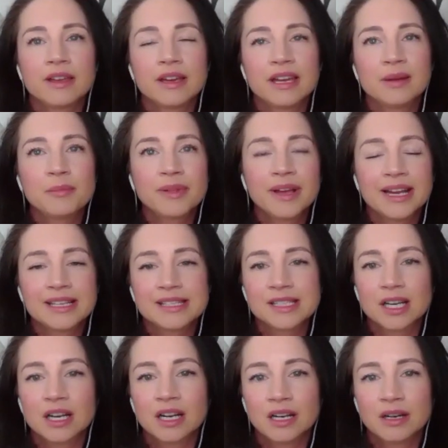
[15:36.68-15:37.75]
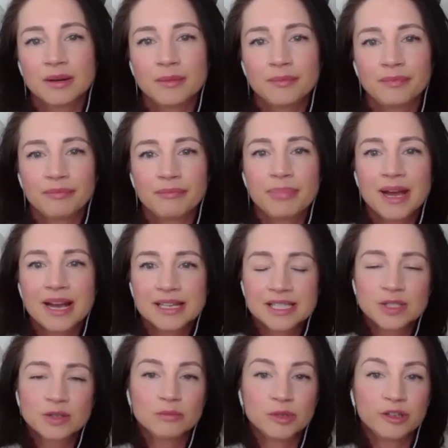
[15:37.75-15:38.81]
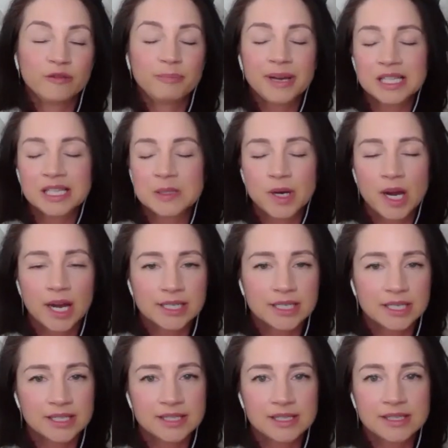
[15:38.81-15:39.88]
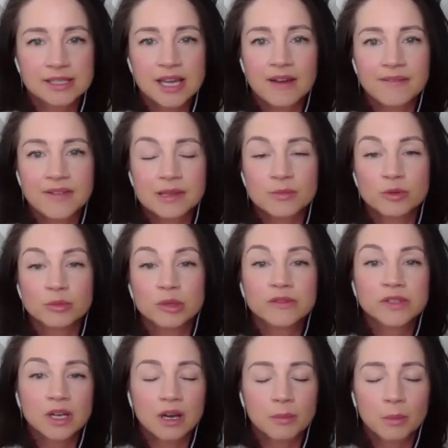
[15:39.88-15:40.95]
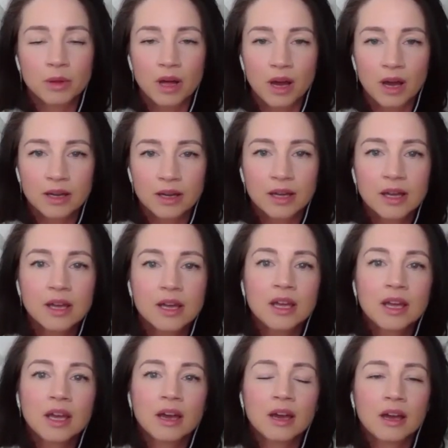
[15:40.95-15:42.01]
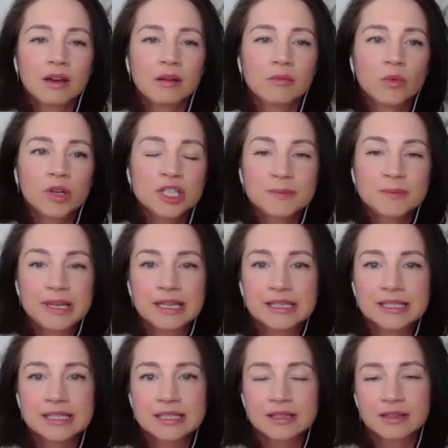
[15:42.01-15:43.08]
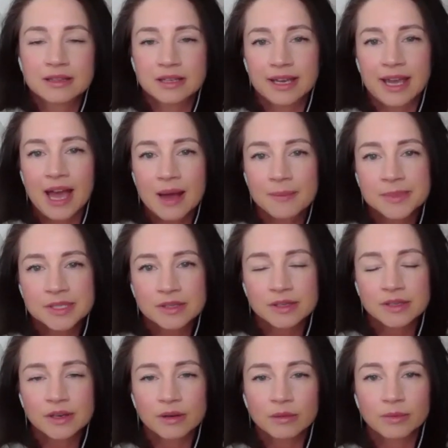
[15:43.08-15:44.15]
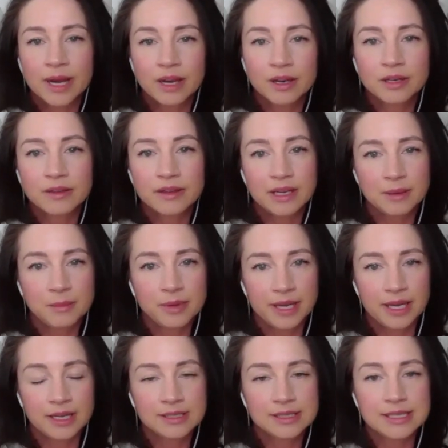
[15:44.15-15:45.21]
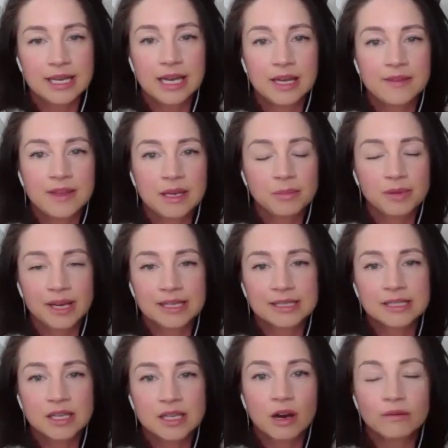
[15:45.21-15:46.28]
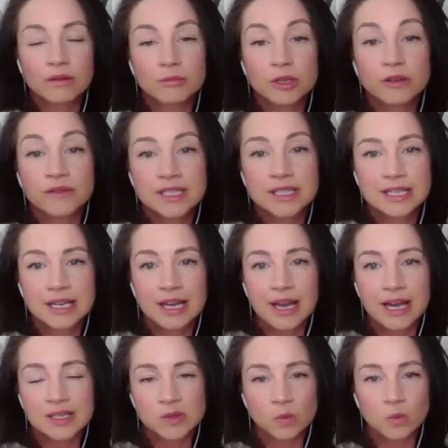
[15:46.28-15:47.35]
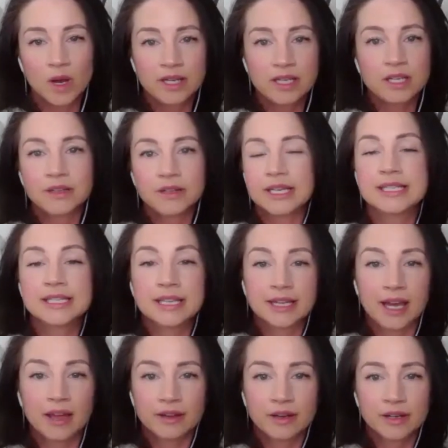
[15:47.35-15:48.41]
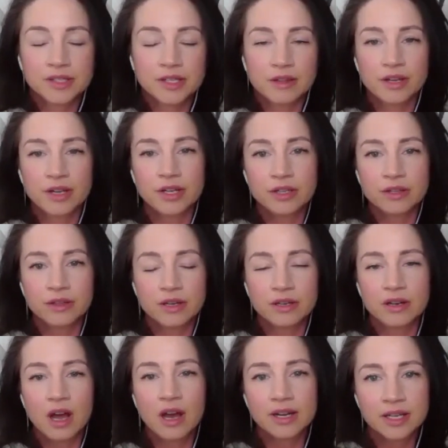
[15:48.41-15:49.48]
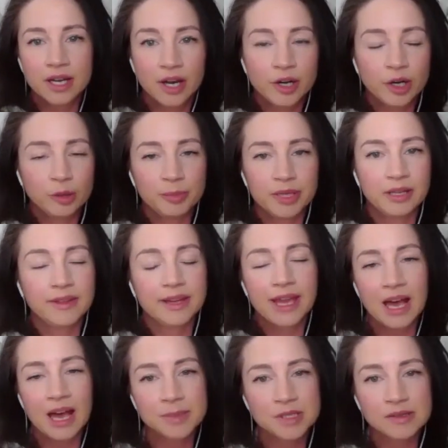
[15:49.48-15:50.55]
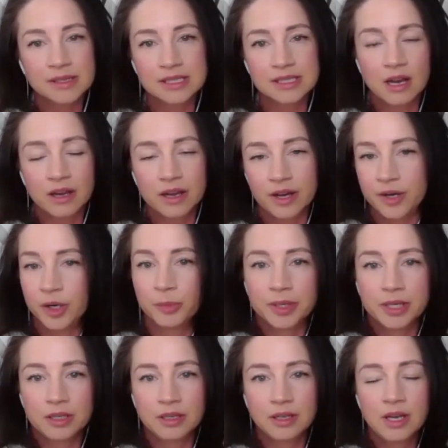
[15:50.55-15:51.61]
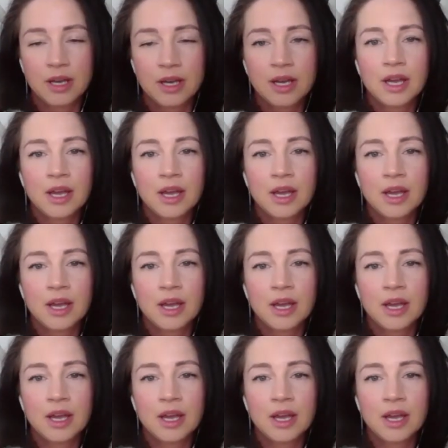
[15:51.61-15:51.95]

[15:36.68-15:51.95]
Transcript: The implants are best removed. Best practice is having them removed en bloc, which means the capsule around the implants and the implants are removed as one unit together. So they're not cut open. The capsule is not cut open.